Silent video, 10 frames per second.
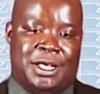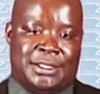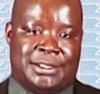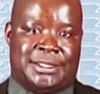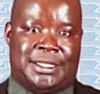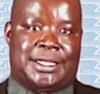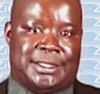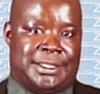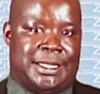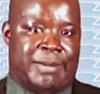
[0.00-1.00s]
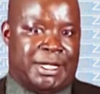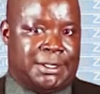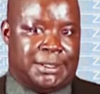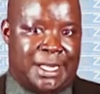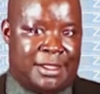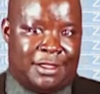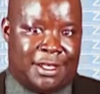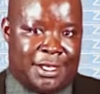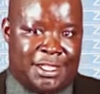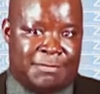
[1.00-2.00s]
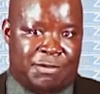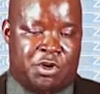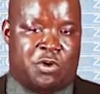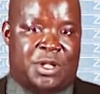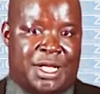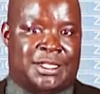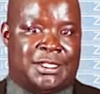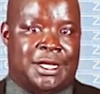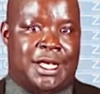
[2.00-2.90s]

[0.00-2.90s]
Zika syllabus. Nothing is beyond that.